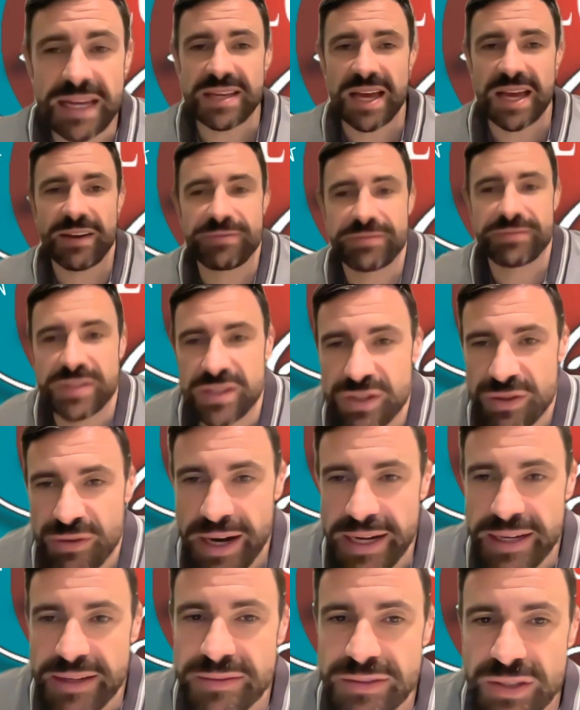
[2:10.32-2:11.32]
have to
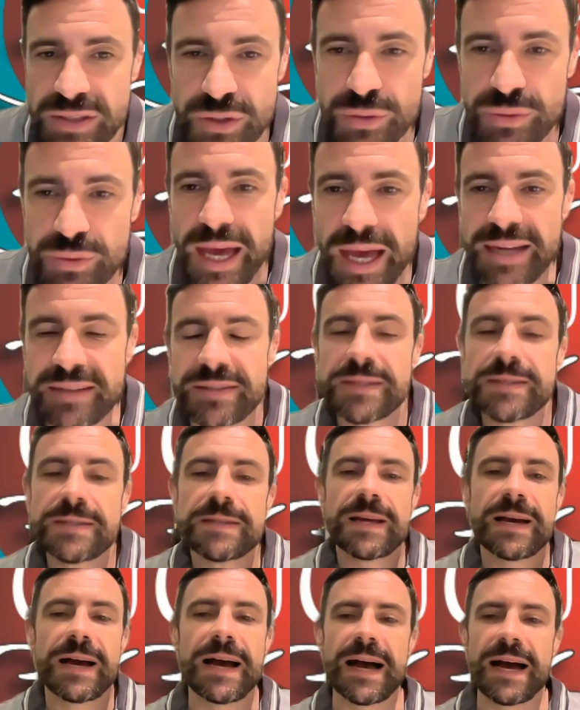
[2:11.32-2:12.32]
straighten to do that.
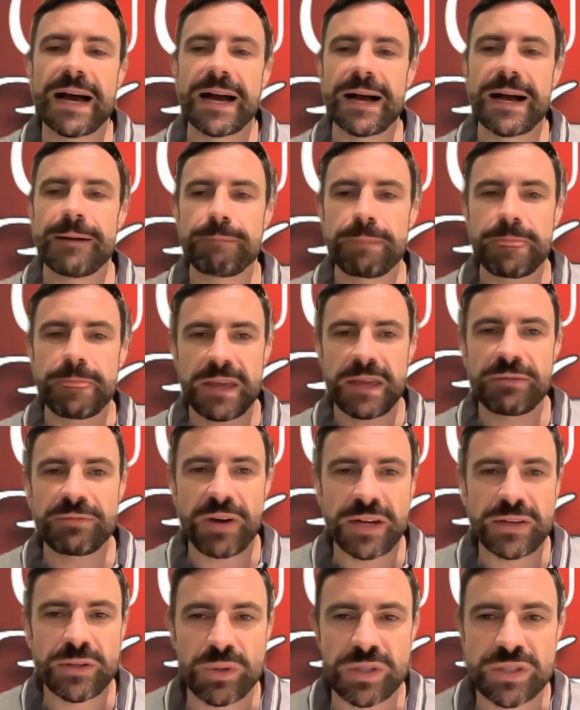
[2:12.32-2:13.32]
If
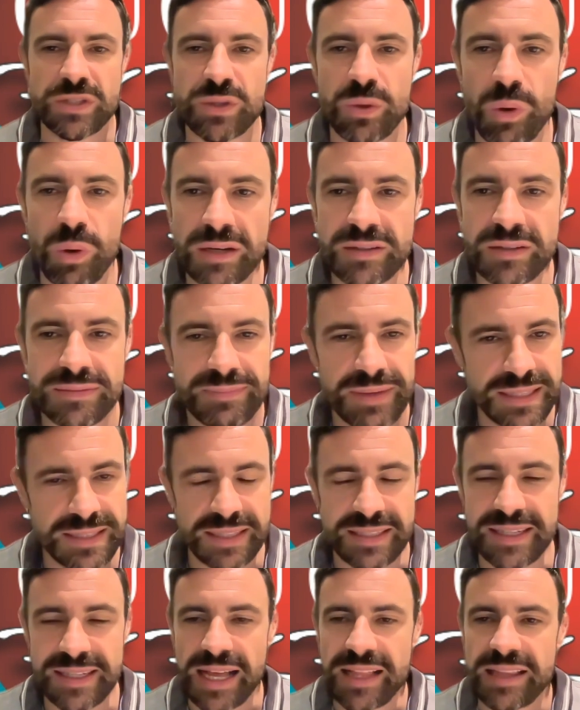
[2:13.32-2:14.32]
I do a squat, that's
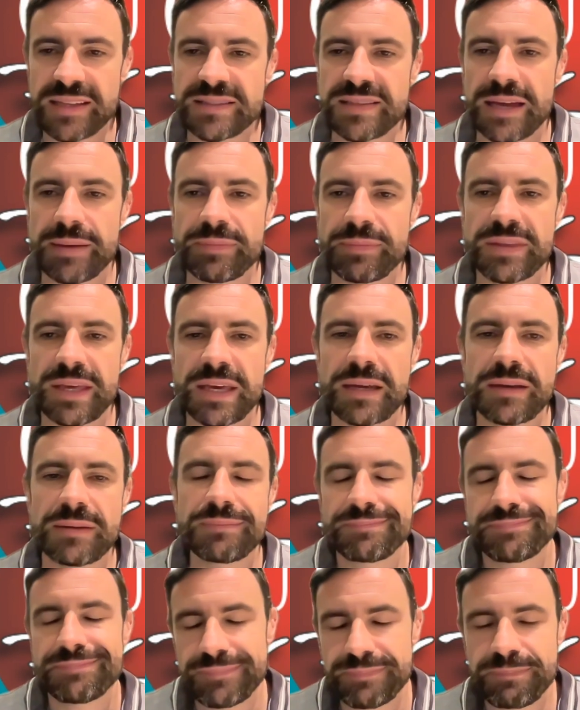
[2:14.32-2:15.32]
exactly the same
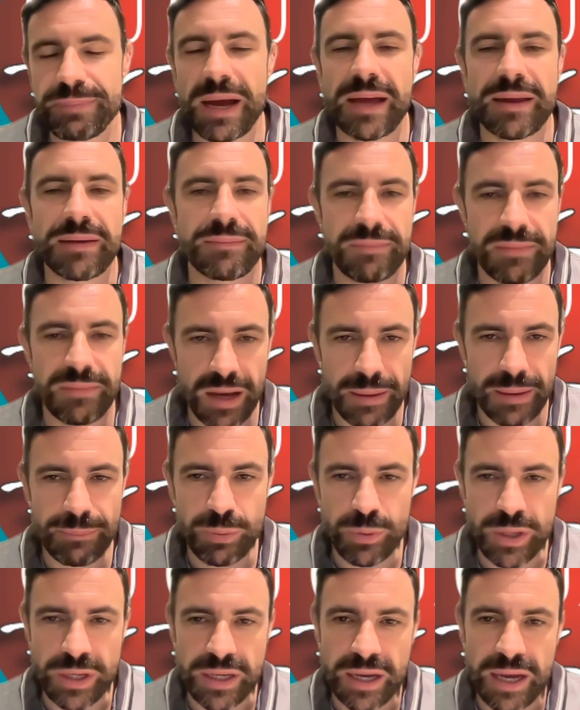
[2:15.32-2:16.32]
thing, but I'm
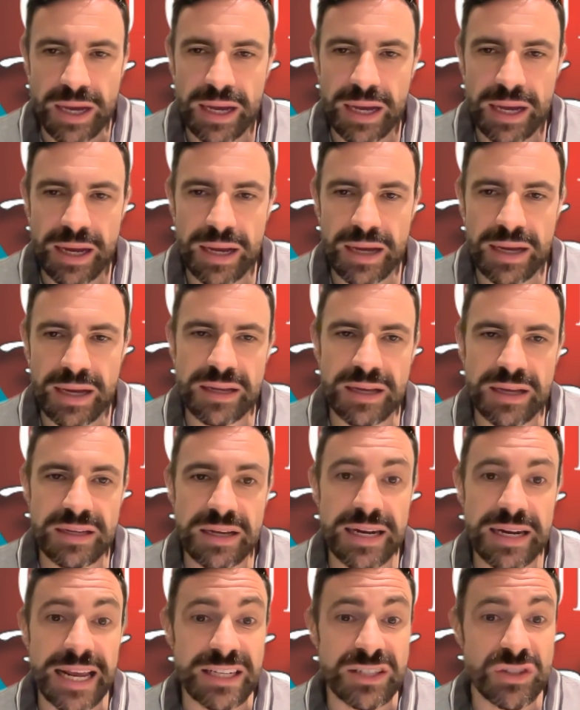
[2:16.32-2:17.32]
putting
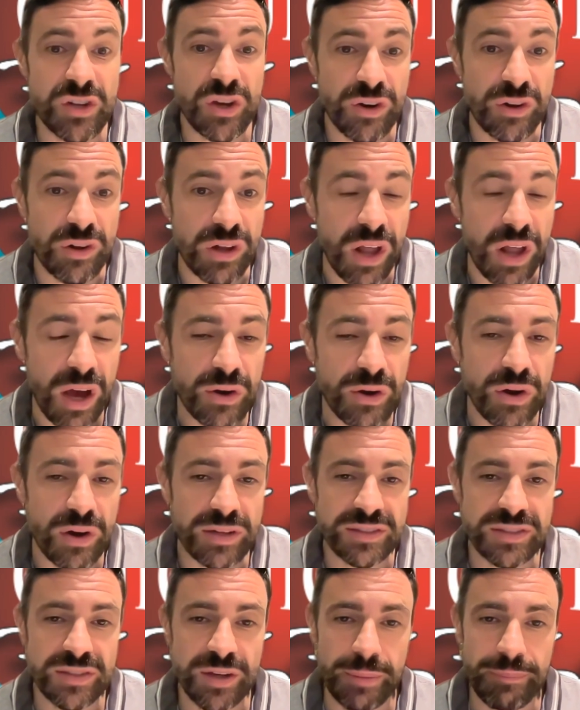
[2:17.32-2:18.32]
an external load
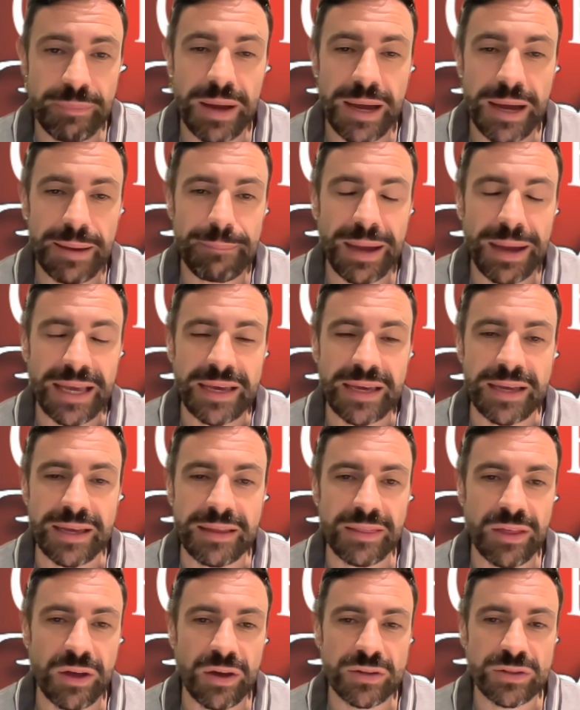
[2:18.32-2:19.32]
on, so I'm making
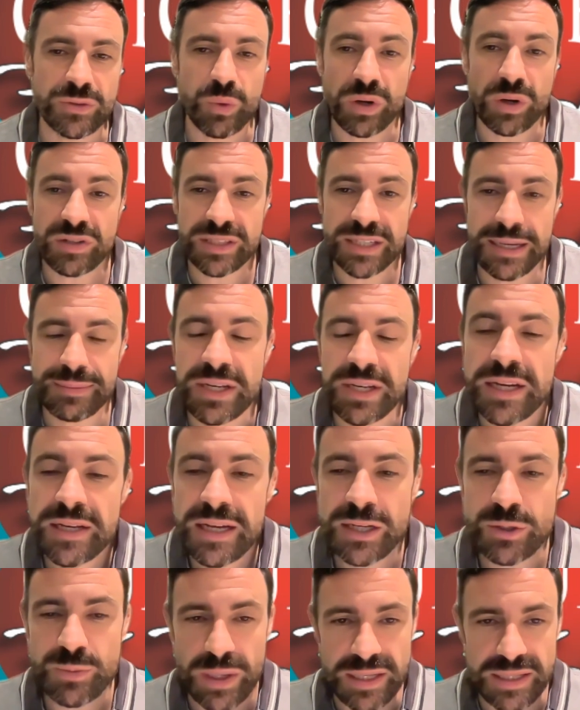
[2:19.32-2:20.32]
those quadriceps
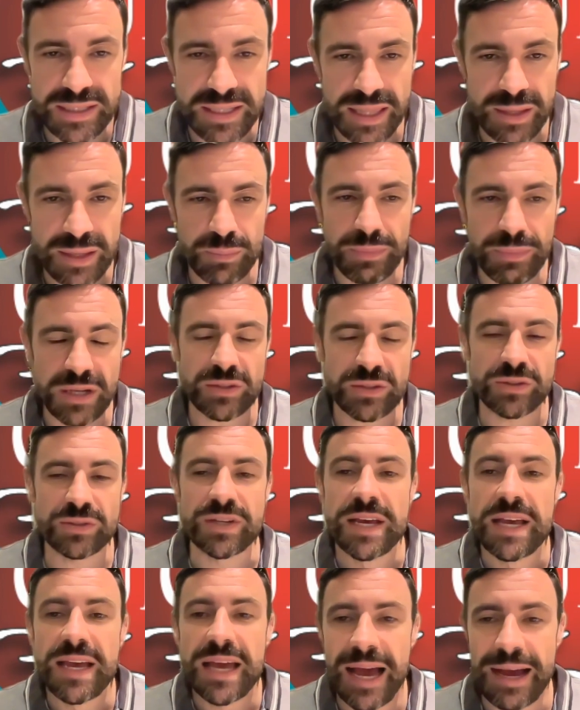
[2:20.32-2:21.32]
as well as other muscles
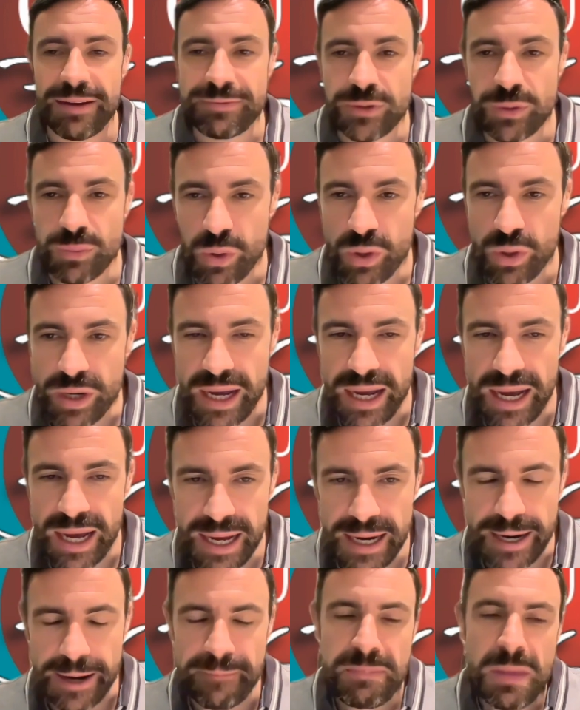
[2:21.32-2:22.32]
have to work
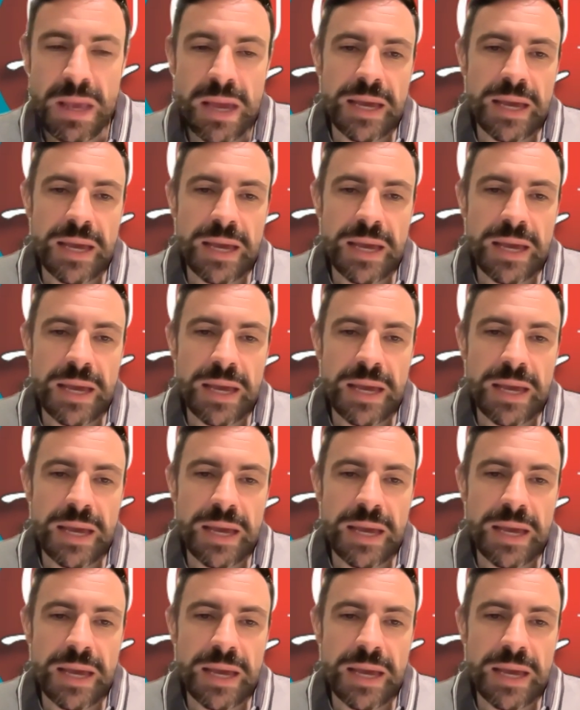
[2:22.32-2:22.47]
harder.